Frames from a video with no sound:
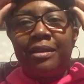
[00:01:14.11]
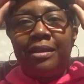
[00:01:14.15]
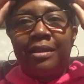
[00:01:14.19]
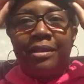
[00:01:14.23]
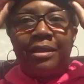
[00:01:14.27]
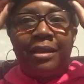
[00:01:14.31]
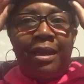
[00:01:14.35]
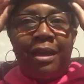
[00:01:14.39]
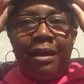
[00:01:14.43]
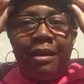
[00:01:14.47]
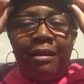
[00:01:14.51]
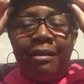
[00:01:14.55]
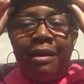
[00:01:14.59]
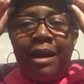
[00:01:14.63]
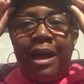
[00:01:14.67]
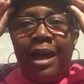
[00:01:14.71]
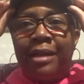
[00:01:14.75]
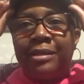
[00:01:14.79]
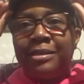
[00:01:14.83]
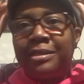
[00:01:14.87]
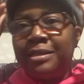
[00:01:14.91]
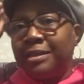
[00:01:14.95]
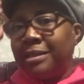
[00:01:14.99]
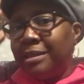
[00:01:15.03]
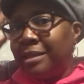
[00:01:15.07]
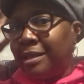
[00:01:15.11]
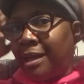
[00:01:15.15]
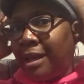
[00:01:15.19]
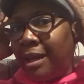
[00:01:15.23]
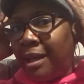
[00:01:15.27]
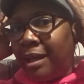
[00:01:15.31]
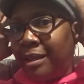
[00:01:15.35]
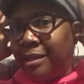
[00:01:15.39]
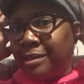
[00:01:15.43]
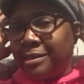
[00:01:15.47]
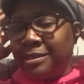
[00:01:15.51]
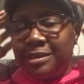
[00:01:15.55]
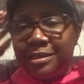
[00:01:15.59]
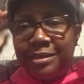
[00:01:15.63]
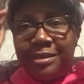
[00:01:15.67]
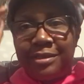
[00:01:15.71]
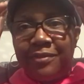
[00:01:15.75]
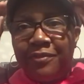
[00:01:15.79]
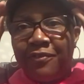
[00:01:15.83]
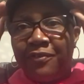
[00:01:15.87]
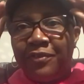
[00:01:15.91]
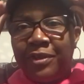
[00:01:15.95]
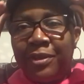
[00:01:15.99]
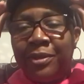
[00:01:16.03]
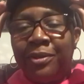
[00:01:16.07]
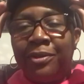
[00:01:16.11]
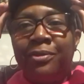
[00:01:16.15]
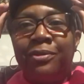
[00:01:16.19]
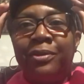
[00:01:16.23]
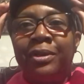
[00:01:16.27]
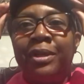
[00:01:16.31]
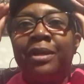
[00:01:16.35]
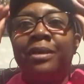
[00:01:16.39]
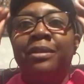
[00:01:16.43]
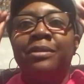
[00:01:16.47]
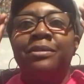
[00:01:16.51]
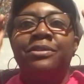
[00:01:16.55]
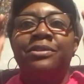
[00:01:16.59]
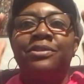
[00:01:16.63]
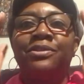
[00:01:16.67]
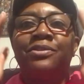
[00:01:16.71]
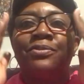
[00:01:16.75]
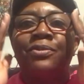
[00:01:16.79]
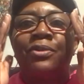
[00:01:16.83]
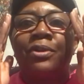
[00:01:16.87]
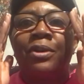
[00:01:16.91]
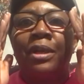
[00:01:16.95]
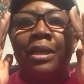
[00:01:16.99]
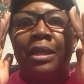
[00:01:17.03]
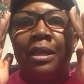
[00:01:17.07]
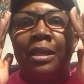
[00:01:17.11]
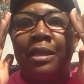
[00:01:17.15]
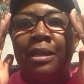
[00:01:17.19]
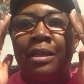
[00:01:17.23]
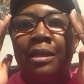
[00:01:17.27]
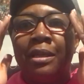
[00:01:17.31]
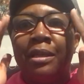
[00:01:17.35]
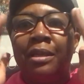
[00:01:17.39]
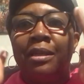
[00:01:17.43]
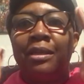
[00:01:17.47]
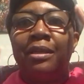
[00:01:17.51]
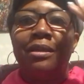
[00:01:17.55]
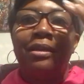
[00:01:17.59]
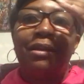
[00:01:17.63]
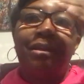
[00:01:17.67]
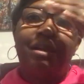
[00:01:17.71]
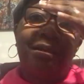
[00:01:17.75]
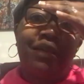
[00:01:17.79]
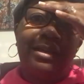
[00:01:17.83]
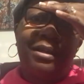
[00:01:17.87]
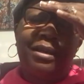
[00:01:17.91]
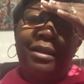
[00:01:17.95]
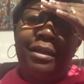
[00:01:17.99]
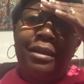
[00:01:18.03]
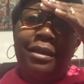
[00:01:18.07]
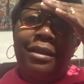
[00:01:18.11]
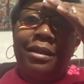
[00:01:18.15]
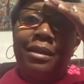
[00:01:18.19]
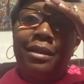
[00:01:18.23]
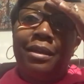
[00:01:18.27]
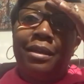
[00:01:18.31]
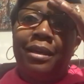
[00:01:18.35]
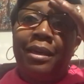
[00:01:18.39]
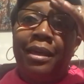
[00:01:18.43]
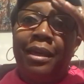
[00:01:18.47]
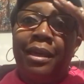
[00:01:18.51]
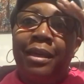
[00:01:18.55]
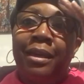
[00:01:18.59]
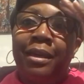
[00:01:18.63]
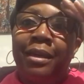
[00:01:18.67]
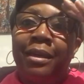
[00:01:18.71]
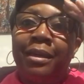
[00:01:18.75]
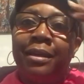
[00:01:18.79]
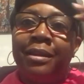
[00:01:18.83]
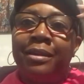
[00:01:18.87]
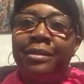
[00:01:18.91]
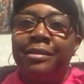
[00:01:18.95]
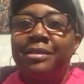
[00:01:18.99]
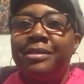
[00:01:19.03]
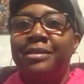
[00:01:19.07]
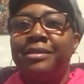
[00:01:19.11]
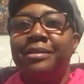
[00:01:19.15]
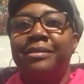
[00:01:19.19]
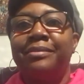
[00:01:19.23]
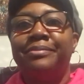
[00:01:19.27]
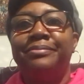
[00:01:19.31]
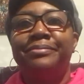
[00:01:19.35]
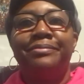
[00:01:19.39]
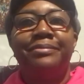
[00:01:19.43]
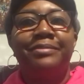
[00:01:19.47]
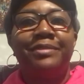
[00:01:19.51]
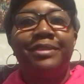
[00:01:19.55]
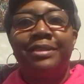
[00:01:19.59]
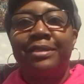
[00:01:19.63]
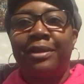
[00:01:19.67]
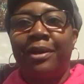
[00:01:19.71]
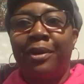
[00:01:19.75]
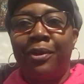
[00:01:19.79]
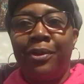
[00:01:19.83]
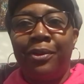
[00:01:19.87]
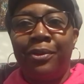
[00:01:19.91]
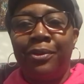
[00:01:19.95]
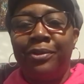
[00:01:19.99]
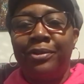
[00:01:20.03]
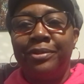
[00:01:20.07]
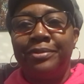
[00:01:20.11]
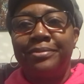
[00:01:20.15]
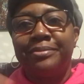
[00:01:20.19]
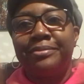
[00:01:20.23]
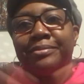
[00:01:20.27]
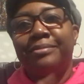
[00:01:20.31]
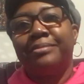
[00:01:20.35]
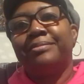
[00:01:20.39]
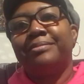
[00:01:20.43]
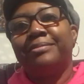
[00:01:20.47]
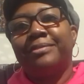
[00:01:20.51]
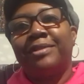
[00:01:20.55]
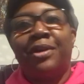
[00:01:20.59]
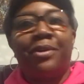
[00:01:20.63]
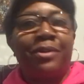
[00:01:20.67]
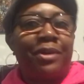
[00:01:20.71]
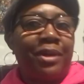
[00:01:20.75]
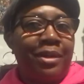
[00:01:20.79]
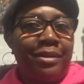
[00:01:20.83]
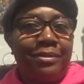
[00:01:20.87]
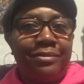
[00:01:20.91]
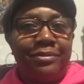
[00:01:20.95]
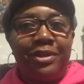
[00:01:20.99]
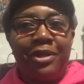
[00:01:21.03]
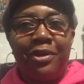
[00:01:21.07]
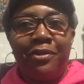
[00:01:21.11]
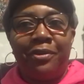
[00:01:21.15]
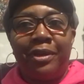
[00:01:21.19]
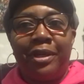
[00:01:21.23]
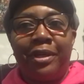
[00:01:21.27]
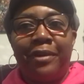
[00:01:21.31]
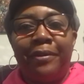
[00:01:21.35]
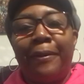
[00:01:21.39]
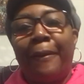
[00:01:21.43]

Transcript: You know, I did not feel well this morning. And so, okay, here we